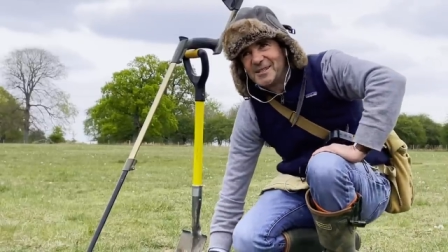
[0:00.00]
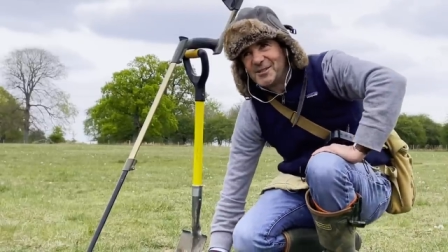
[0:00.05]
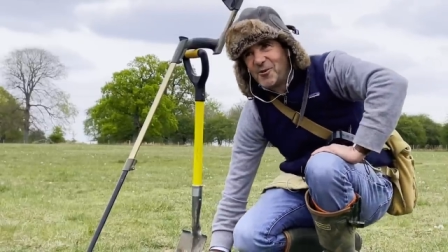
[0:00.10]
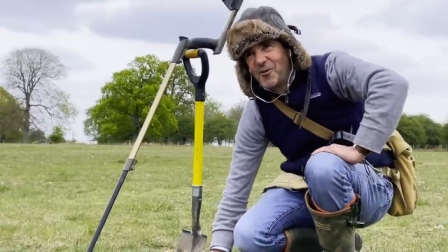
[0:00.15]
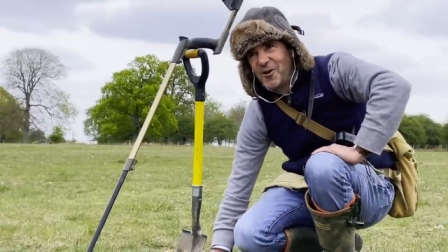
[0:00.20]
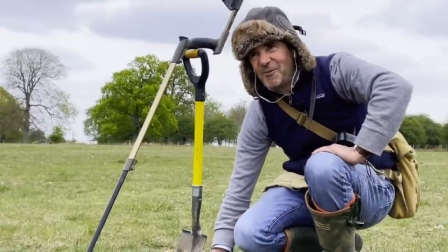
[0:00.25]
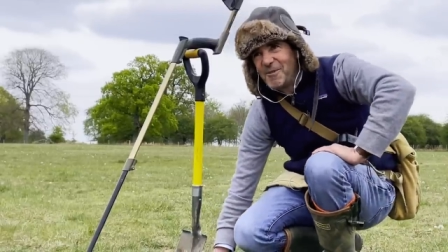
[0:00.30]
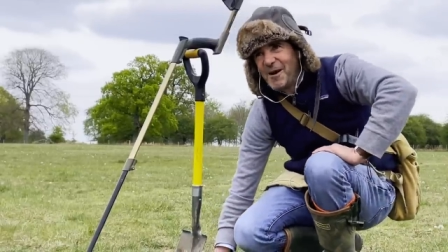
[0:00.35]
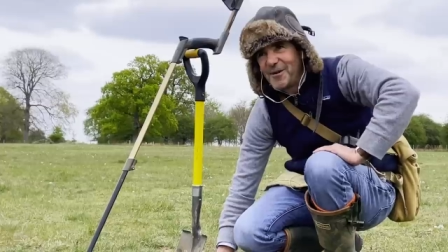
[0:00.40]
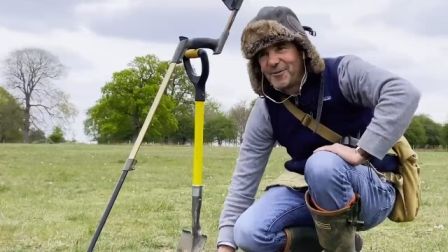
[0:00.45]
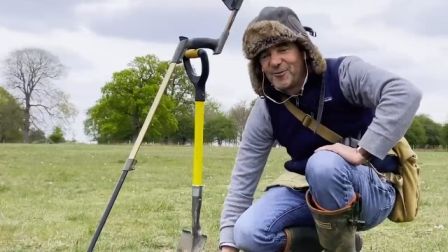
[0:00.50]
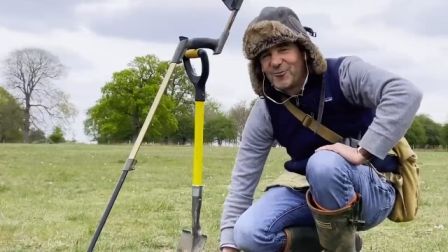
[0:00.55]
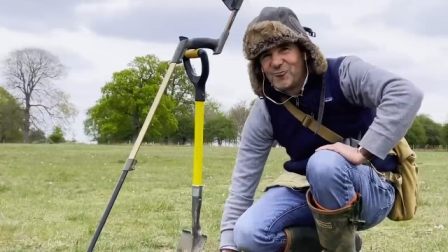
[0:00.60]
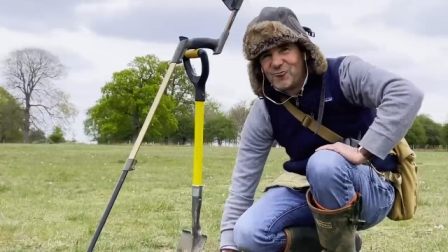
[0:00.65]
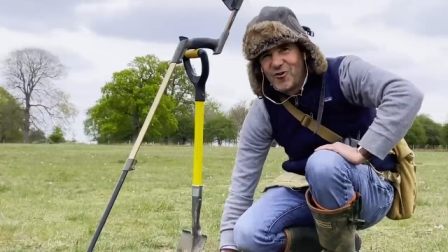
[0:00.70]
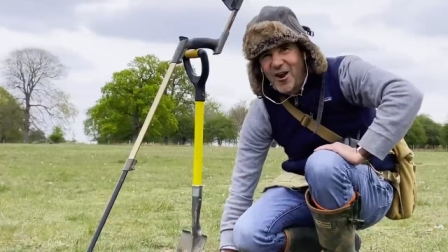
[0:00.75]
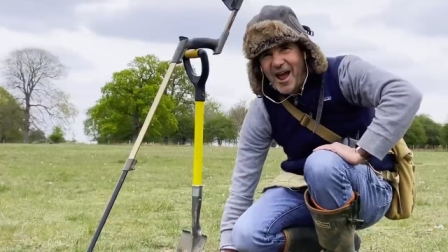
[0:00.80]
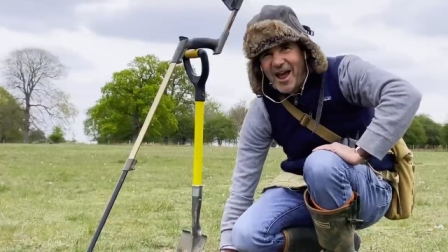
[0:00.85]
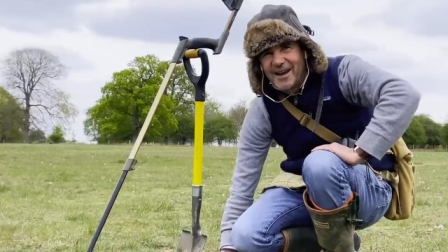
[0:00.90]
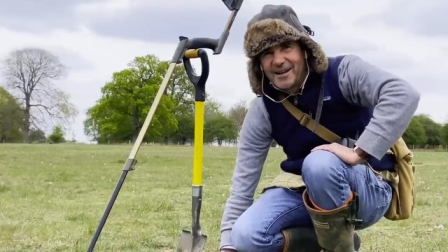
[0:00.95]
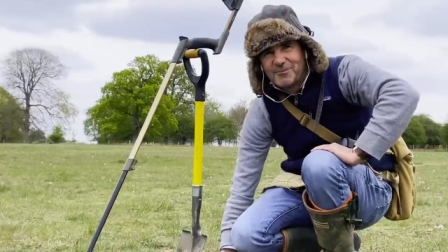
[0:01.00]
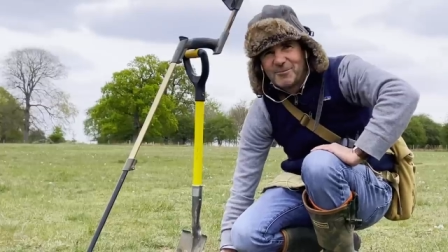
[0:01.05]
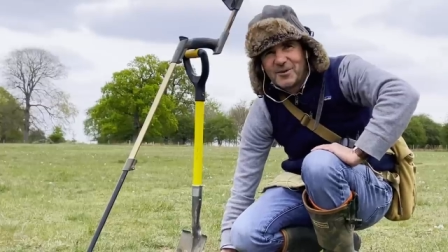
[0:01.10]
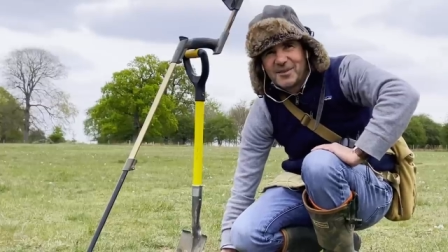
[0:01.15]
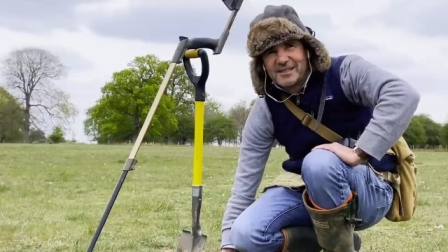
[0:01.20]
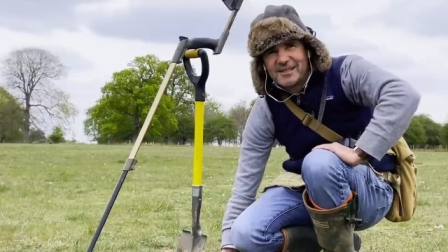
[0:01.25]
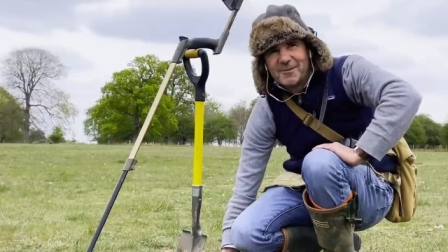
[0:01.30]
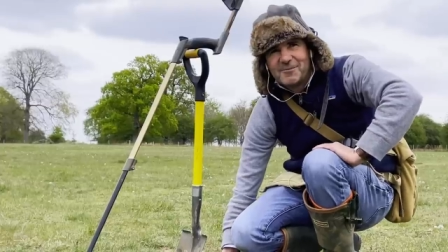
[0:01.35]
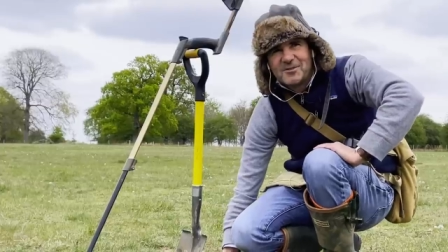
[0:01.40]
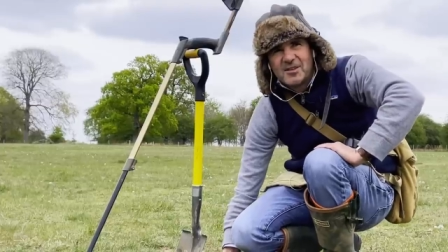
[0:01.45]
Sorry about the rant,
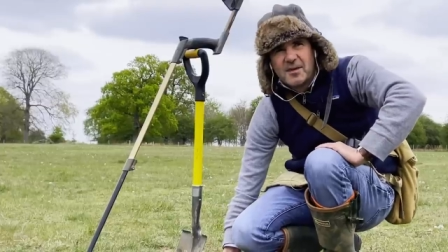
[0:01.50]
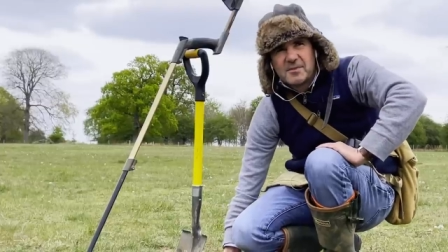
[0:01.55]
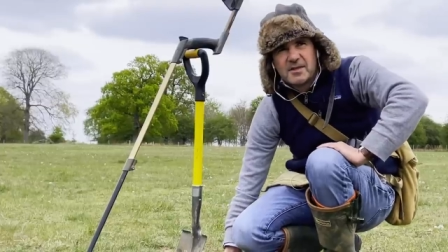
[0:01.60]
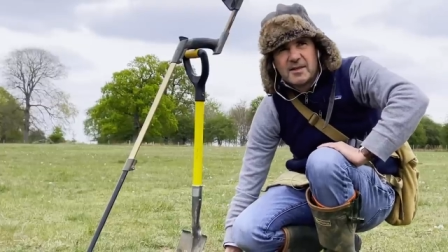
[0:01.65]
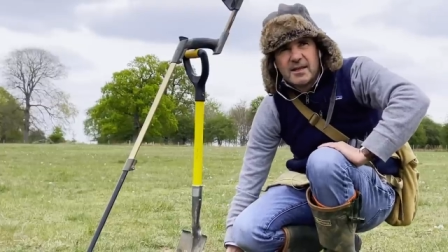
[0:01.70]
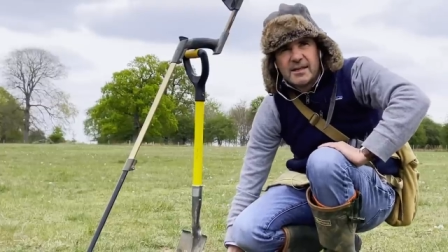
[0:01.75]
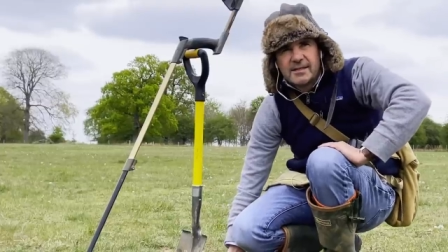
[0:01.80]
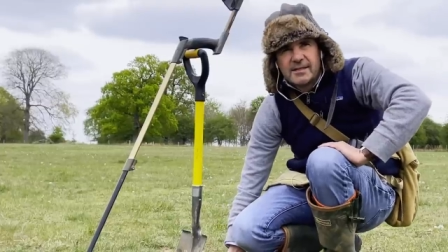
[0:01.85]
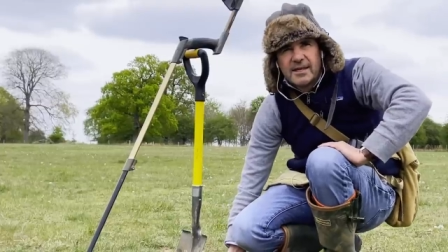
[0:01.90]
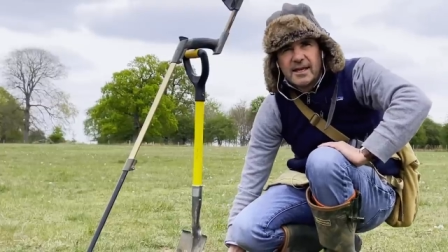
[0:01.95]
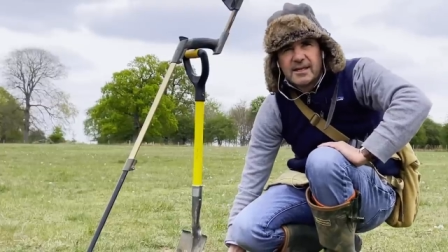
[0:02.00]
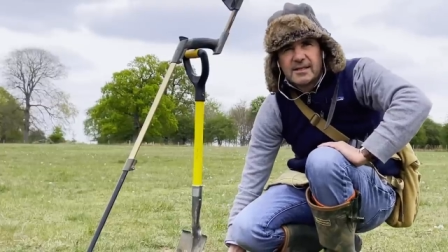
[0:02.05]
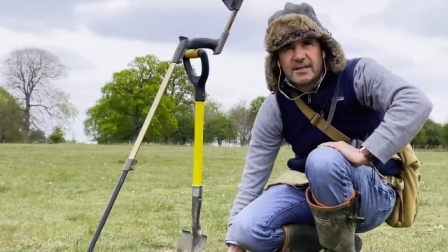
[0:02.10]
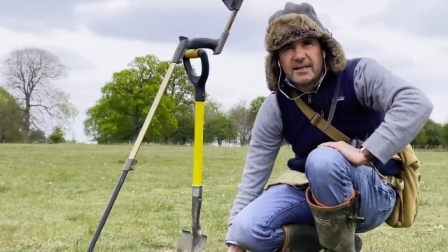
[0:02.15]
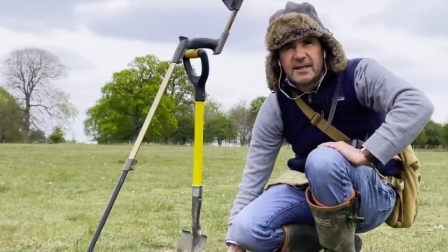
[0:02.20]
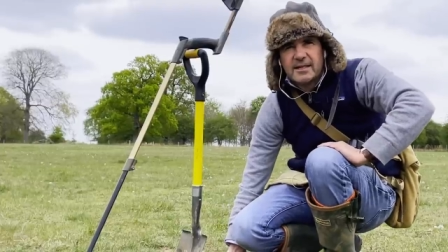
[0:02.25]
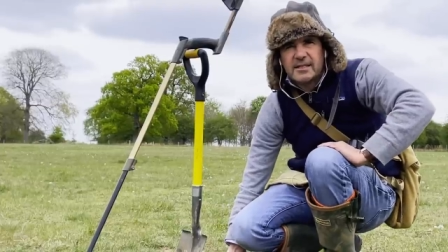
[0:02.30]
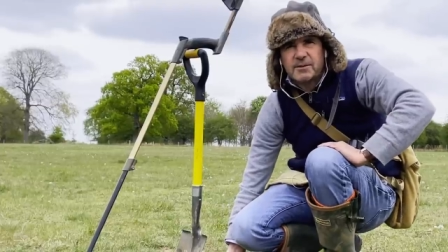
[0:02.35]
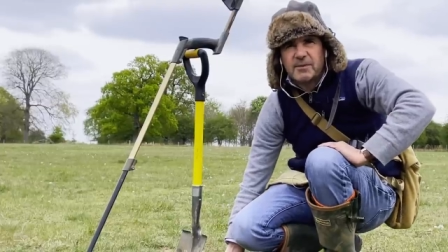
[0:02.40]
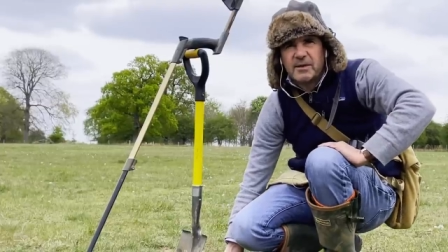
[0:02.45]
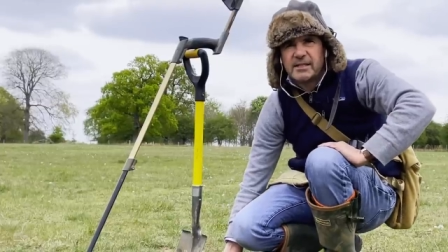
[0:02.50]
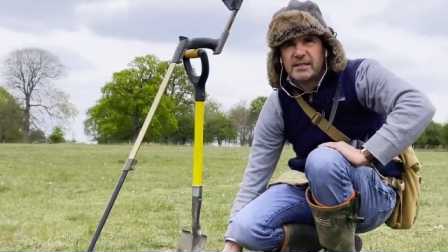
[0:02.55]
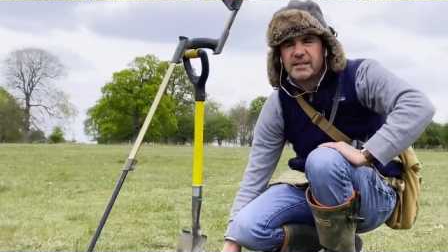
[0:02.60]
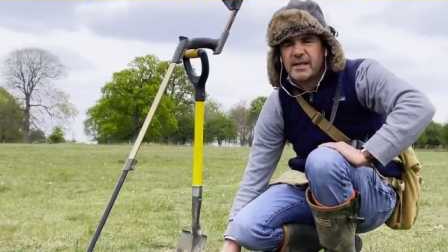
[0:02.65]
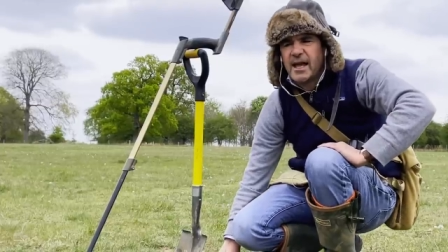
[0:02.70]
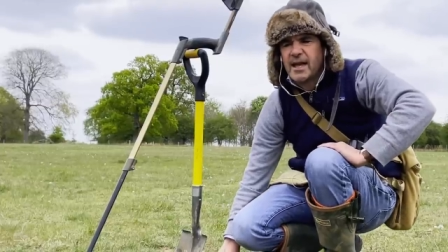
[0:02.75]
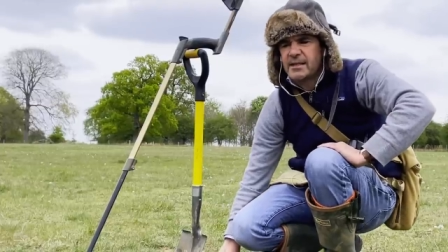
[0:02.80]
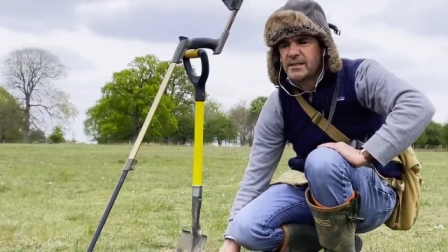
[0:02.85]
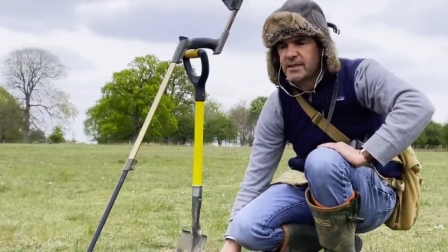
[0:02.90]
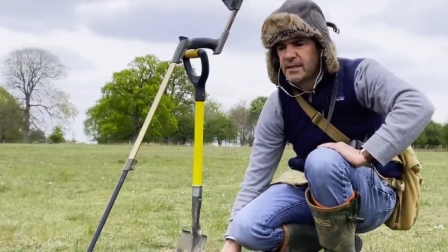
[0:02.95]
but sometimes these things need to be
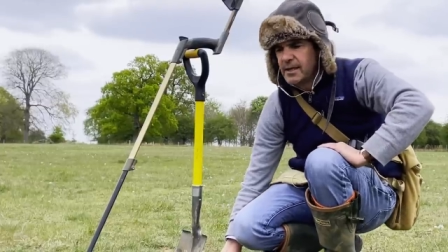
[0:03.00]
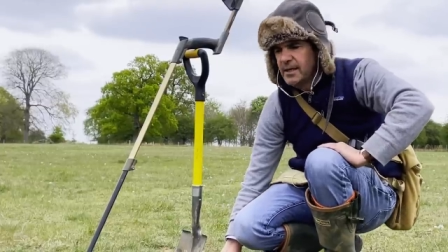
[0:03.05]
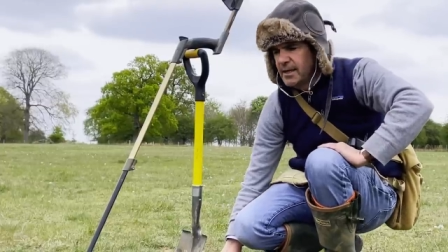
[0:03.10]
said.